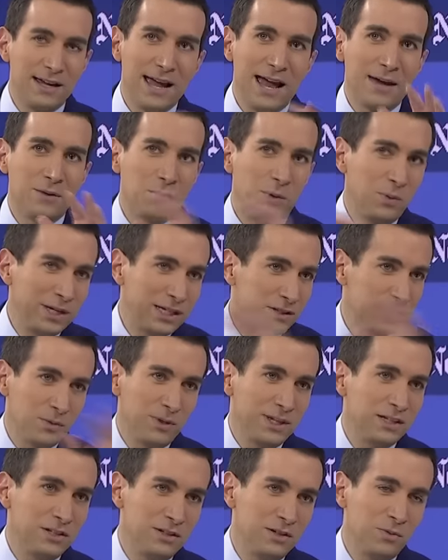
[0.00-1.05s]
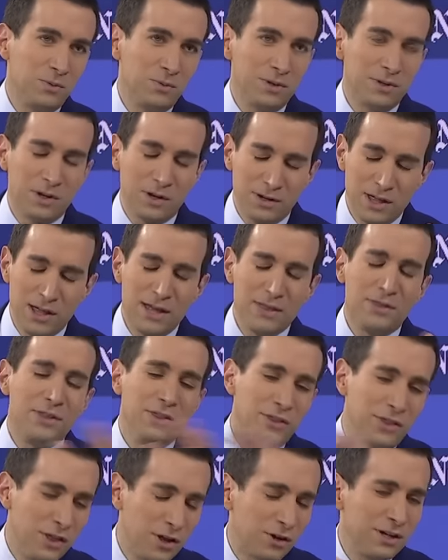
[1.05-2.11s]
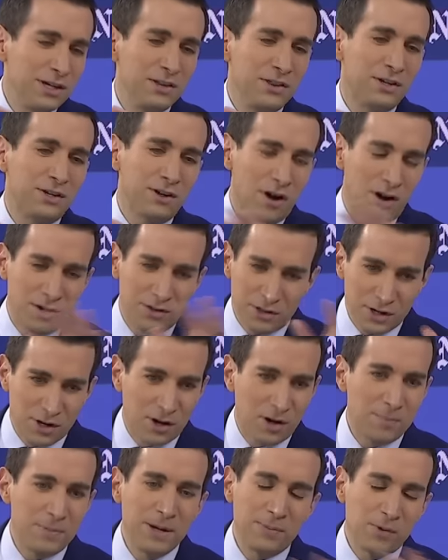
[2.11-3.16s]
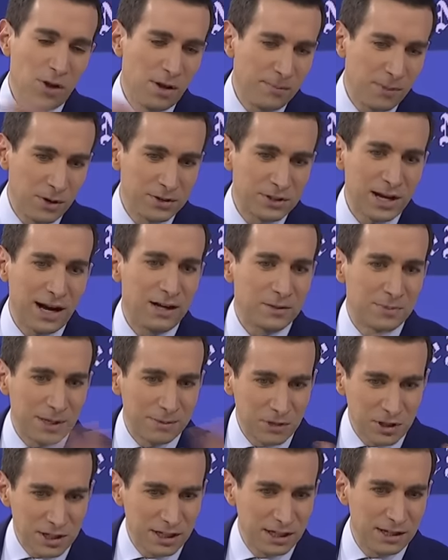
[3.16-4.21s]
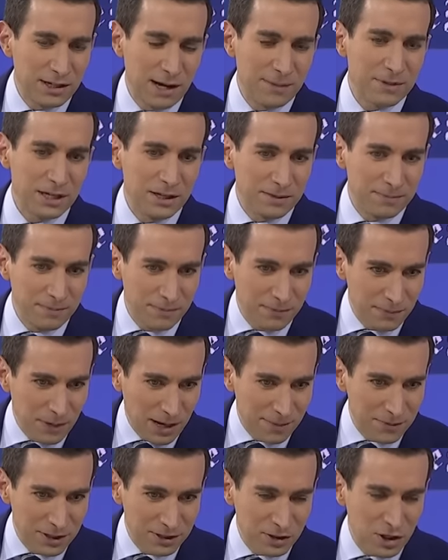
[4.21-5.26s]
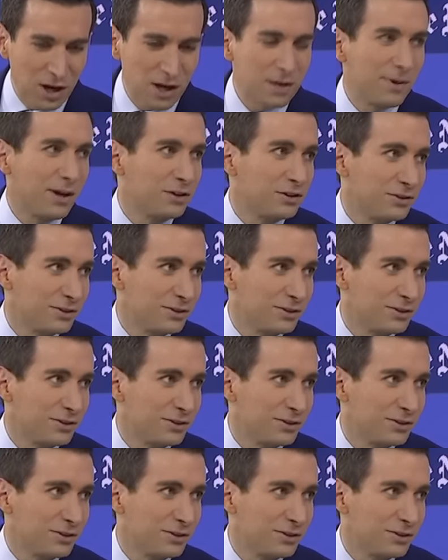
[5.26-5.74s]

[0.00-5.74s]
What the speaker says: And we can... There are people on both sides, but I'm going to talk about